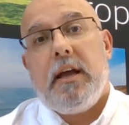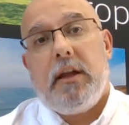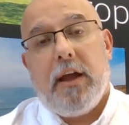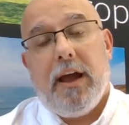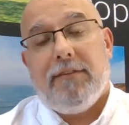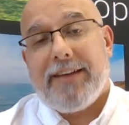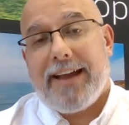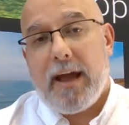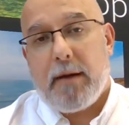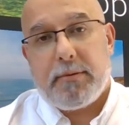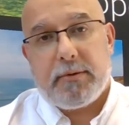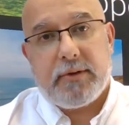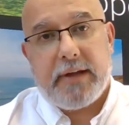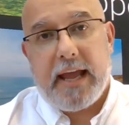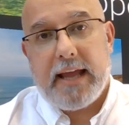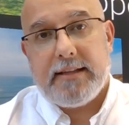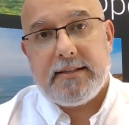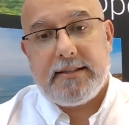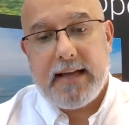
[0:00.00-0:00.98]
You have a capital
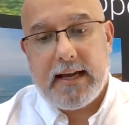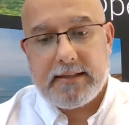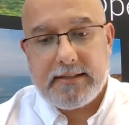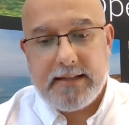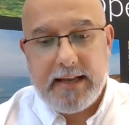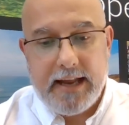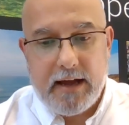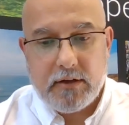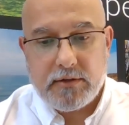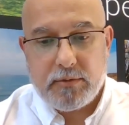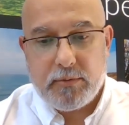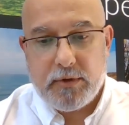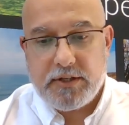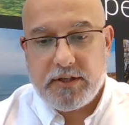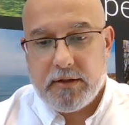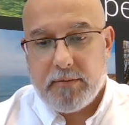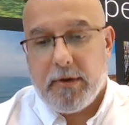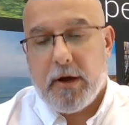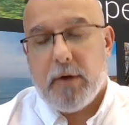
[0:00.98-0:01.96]
gains tax allowance,
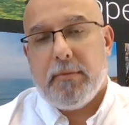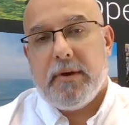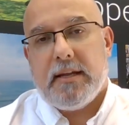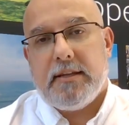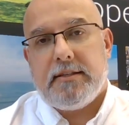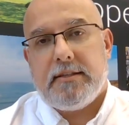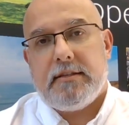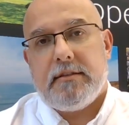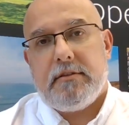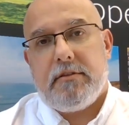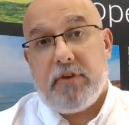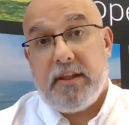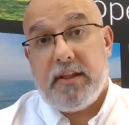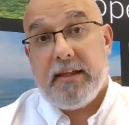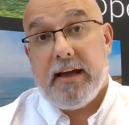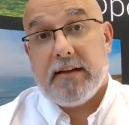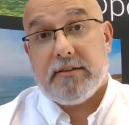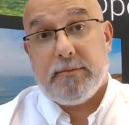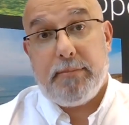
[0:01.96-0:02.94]
which at the moment is
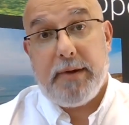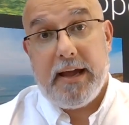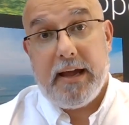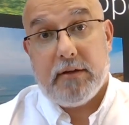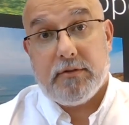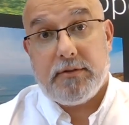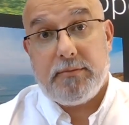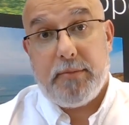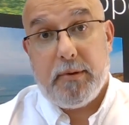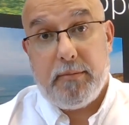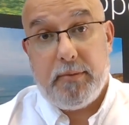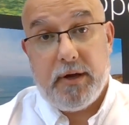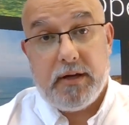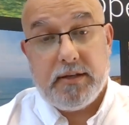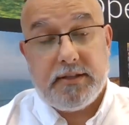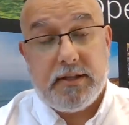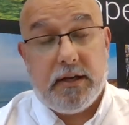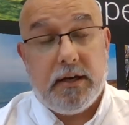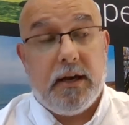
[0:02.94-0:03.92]
£3,000 per
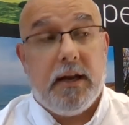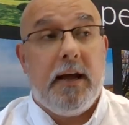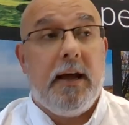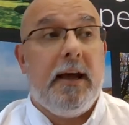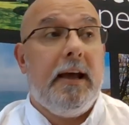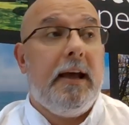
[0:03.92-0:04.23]
person.